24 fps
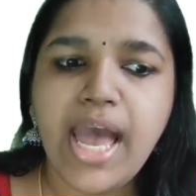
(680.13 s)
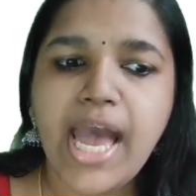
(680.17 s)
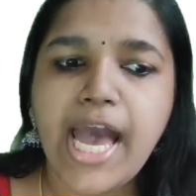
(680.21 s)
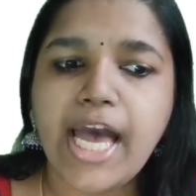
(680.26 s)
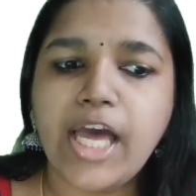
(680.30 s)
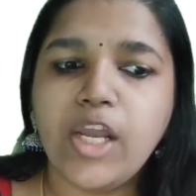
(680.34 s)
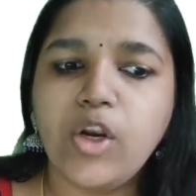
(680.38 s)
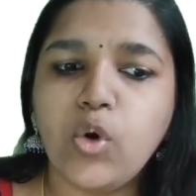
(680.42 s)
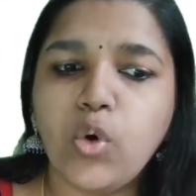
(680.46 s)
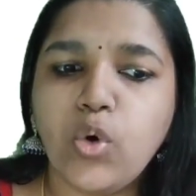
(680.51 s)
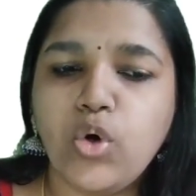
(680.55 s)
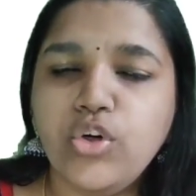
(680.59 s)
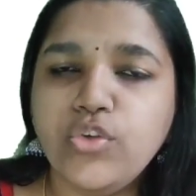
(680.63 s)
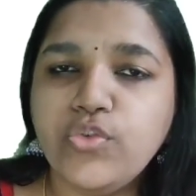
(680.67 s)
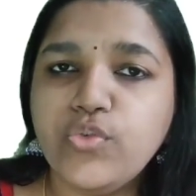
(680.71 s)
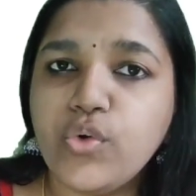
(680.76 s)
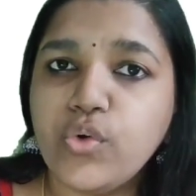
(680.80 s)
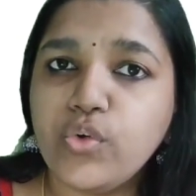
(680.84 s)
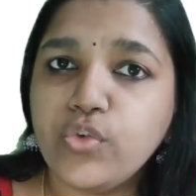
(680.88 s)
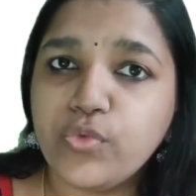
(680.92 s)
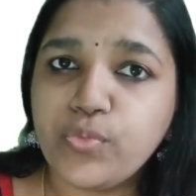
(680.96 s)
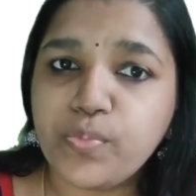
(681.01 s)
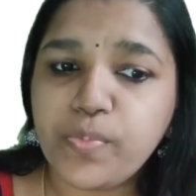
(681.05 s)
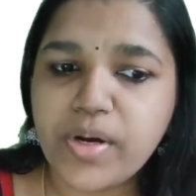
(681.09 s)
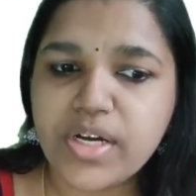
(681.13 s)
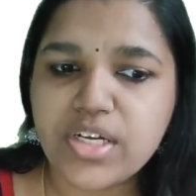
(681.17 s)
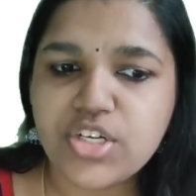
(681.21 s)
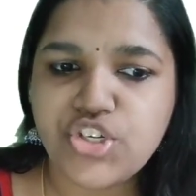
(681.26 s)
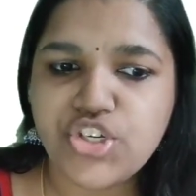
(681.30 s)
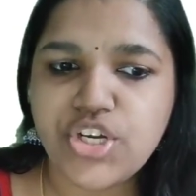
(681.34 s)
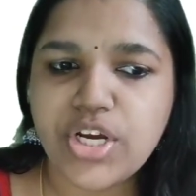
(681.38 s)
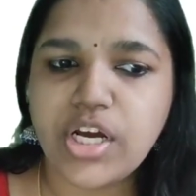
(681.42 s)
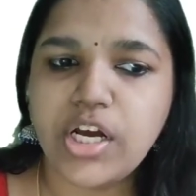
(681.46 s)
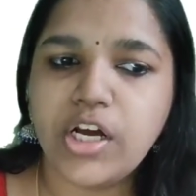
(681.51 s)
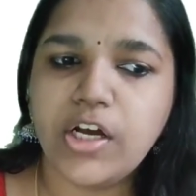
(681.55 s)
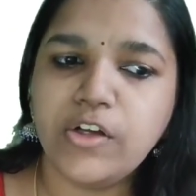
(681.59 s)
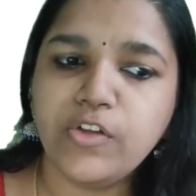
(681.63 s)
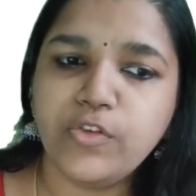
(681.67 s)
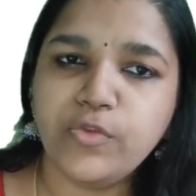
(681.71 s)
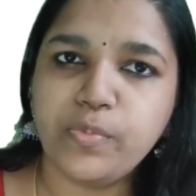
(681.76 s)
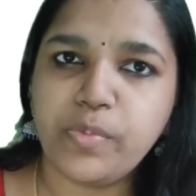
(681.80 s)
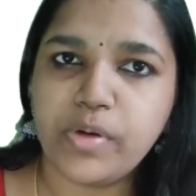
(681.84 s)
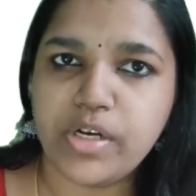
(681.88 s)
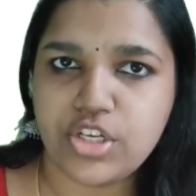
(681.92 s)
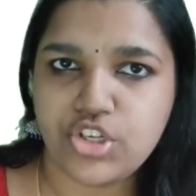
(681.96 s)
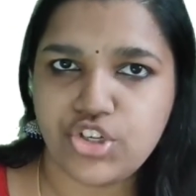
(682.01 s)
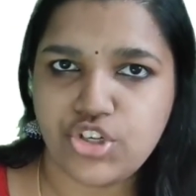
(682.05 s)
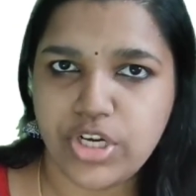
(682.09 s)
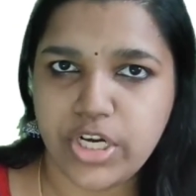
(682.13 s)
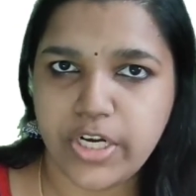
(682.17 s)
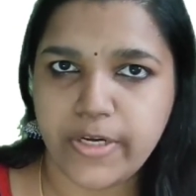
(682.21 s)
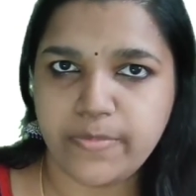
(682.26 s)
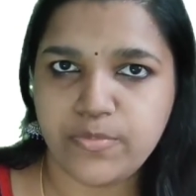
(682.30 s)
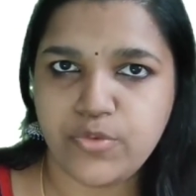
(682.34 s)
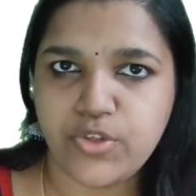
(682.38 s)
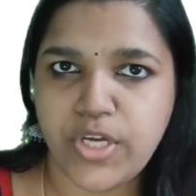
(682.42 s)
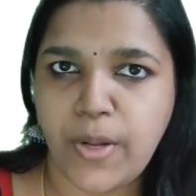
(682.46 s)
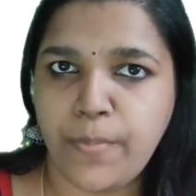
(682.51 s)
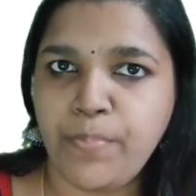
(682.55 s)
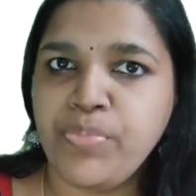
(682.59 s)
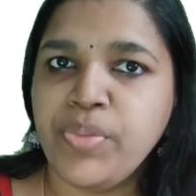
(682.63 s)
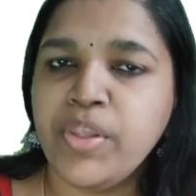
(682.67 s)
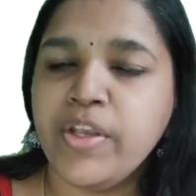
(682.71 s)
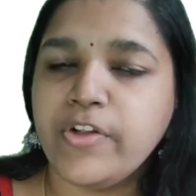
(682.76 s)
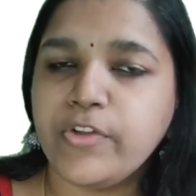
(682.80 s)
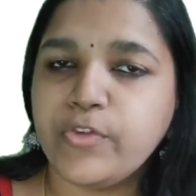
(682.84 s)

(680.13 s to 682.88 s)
And also Sparshaha Sparshanamcha.